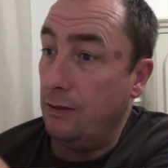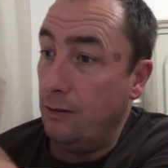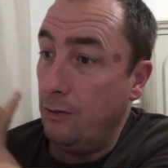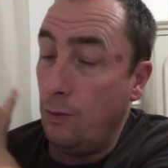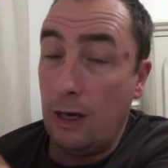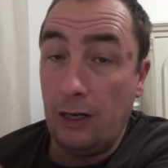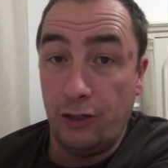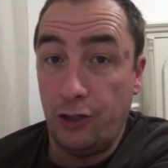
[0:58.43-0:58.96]

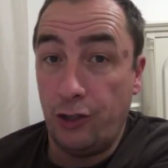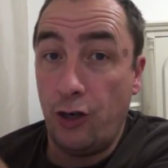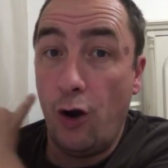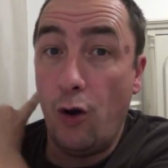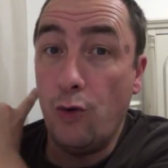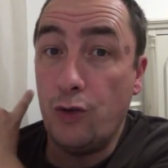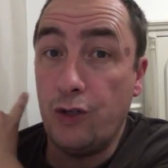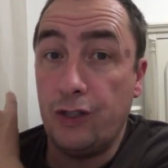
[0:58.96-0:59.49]
Welsh
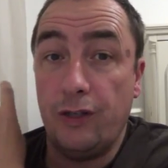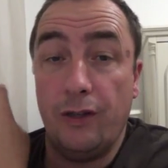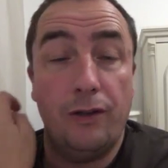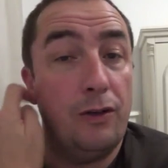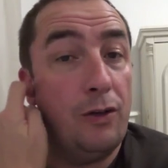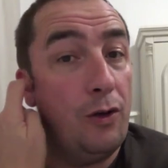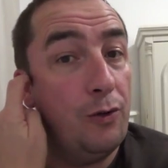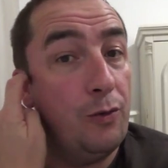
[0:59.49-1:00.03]
coast, on
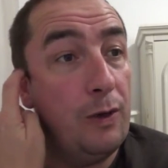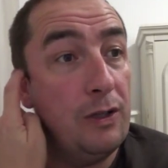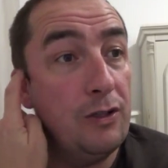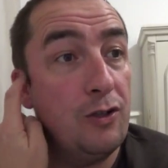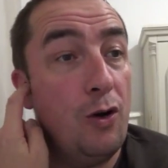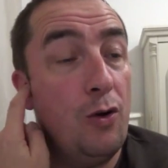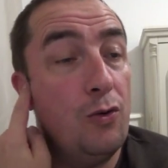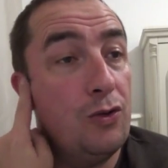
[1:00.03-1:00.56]
the North
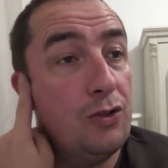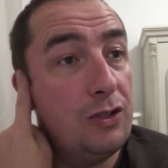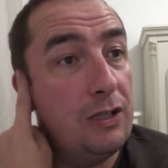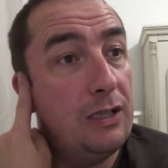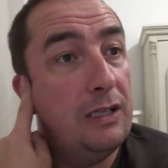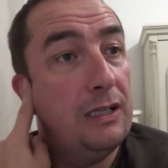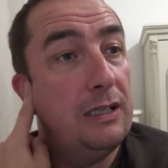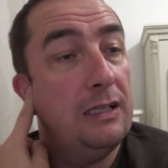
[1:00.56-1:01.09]
Wales coast,
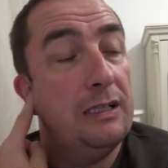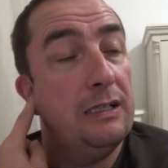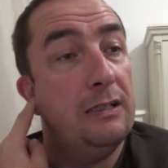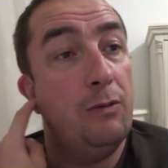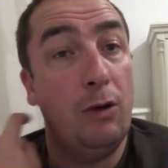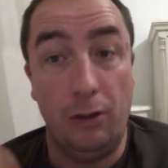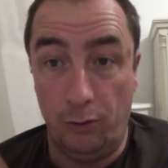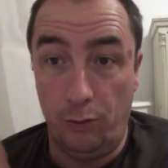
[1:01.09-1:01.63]

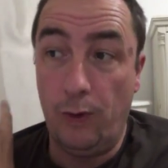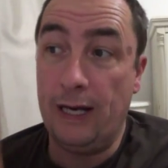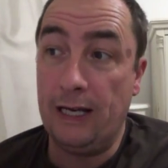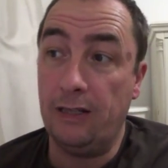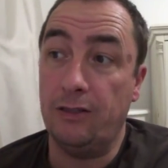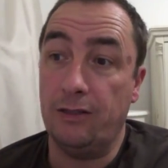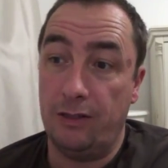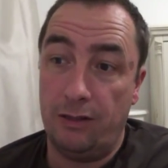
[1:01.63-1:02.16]
well,
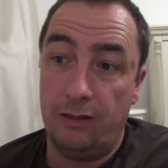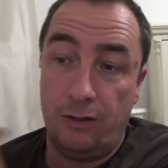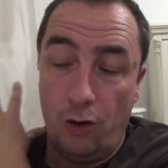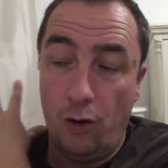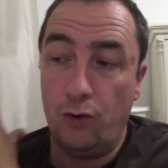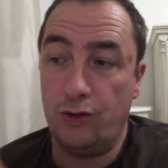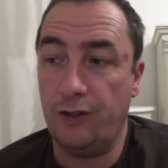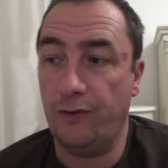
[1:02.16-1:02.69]
Wales,
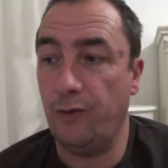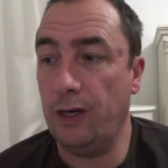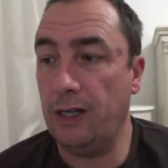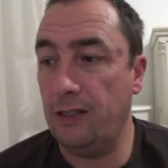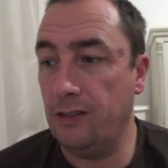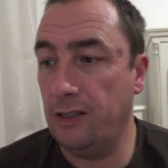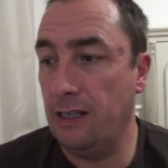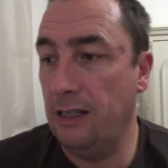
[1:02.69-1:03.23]
coast of
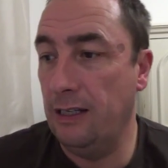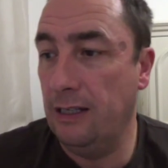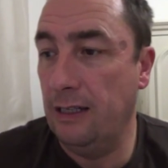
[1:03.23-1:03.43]
Wales,